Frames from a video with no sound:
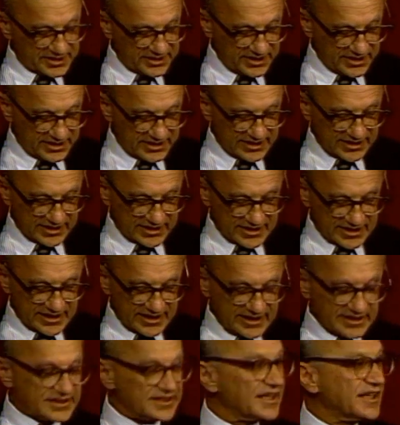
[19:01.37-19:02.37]
the United
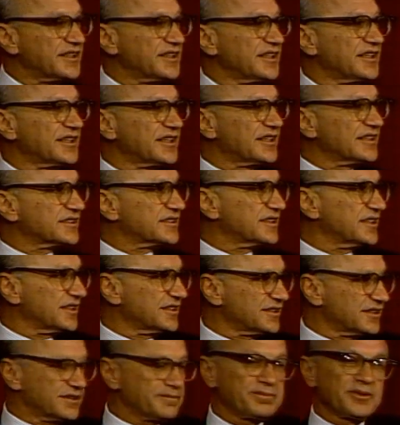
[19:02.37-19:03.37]
States, I need not
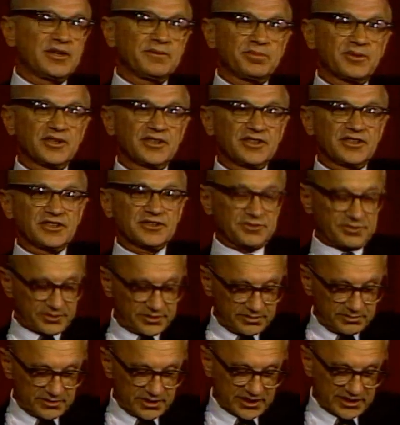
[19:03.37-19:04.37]
tell the people in this
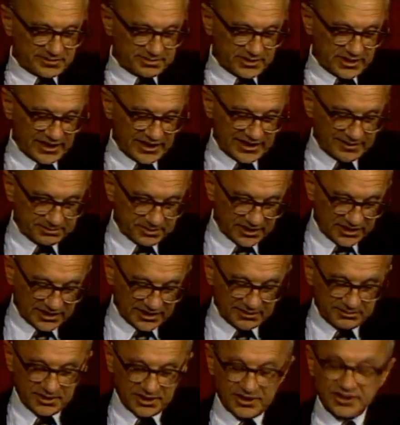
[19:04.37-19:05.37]
room what has been happening in
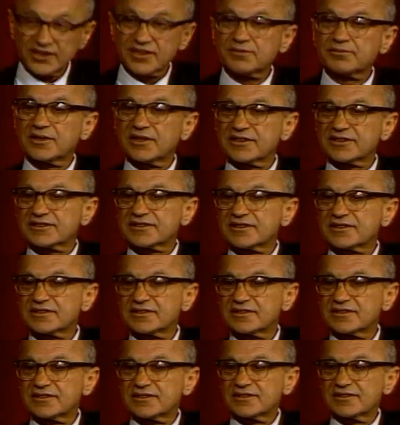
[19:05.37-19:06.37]
American medicine.
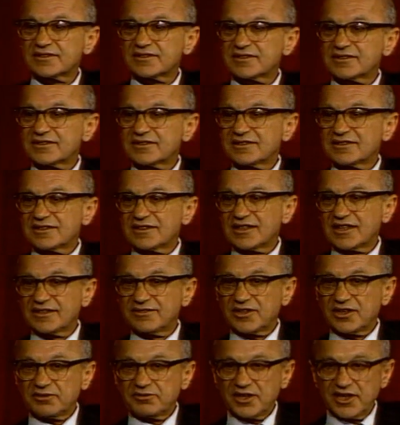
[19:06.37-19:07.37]
I've
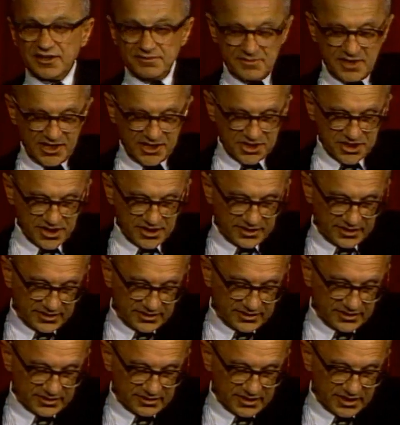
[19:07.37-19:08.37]
already mentioned
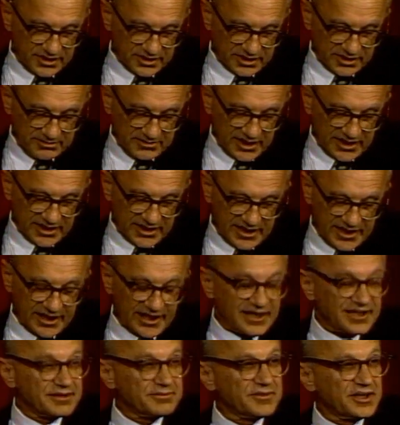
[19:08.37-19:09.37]
the growth of
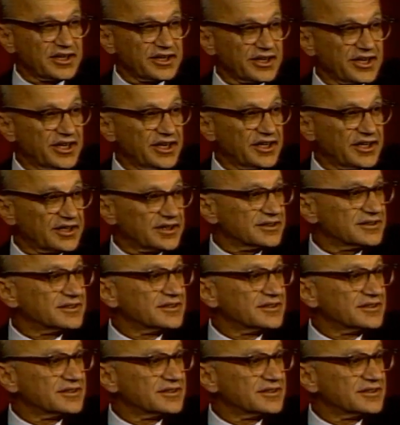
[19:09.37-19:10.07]
Medicaid and Medicare,